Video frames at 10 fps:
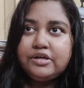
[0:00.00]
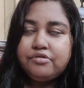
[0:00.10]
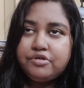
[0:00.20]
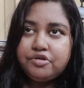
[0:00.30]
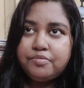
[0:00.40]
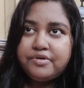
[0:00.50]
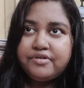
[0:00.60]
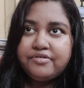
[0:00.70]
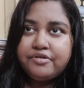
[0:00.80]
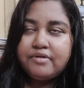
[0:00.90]

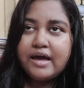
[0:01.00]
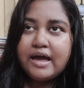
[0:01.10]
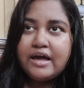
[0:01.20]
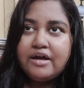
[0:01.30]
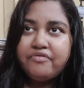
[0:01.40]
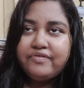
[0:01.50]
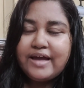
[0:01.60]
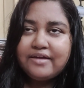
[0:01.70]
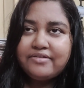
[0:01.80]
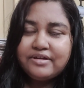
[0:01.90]
YouTubers, you
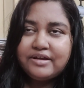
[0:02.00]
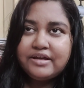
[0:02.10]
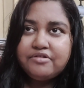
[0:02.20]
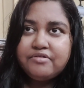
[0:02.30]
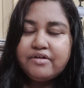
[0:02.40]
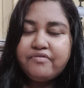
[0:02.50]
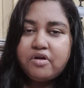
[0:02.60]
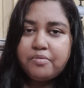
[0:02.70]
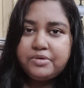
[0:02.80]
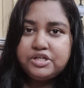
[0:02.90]
have Cassidy, you
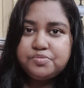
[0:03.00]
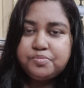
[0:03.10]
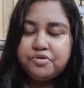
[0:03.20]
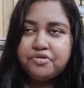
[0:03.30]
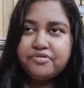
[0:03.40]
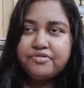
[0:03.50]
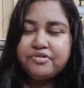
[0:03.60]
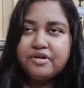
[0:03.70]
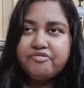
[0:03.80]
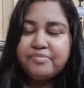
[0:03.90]
have Domnish Books,
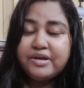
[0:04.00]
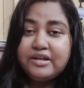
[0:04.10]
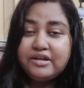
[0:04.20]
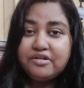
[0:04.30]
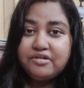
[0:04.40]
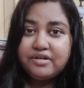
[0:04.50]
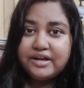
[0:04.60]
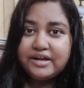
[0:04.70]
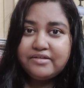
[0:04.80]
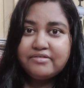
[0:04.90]
you have Melanor
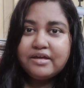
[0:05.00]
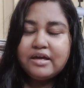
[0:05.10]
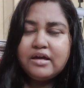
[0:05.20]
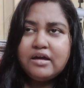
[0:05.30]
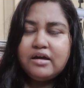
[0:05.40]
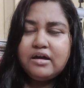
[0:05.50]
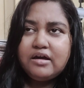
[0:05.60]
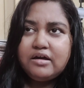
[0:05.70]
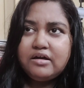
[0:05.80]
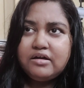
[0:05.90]
Reads,
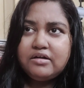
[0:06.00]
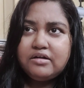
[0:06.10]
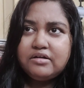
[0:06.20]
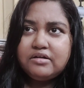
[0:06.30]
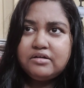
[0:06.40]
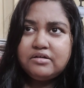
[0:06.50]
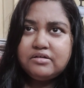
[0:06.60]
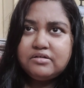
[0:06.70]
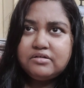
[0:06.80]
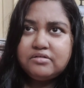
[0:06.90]
and
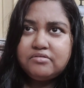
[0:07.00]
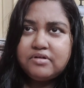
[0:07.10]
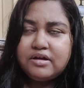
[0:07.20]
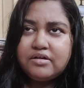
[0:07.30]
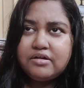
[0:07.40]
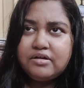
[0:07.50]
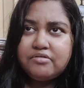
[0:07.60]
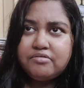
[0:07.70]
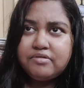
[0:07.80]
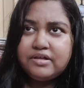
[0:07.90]

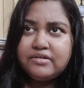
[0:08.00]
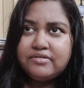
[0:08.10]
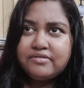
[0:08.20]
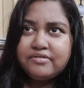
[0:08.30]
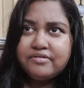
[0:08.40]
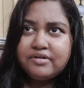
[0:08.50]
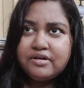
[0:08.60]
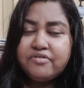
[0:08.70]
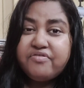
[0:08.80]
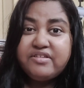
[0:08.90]
who else?
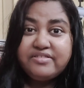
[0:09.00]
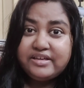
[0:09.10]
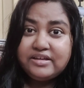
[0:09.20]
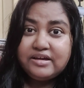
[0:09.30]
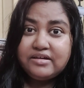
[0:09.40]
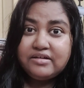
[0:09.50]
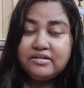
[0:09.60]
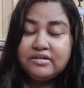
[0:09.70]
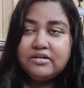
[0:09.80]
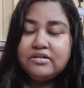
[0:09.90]
Fazila.
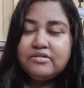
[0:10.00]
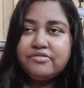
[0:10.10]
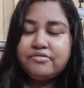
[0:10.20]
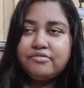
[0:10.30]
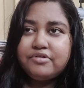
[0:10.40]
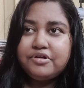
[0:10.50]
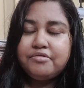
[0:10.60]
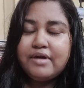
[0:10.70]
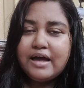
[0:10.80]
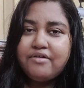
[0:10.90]
So
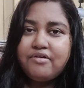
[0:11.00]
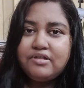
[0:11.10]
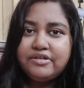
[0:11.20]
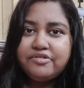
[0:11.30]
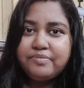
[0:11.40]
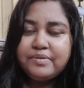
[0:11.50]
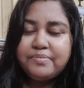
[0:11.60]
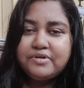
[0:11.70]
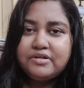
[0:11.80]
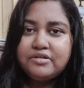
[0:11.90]
you have all these
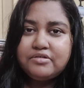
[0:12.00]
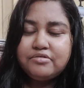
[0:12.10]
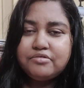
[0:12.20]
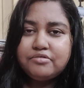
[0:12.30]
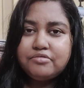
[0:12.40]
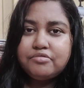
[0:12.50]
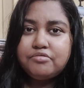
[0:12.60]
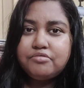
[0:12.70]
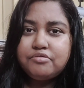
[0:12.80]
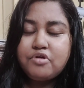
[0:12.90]
people
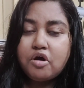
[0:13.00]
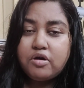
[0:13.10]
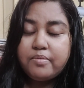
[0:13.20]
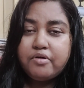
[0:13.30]
who talk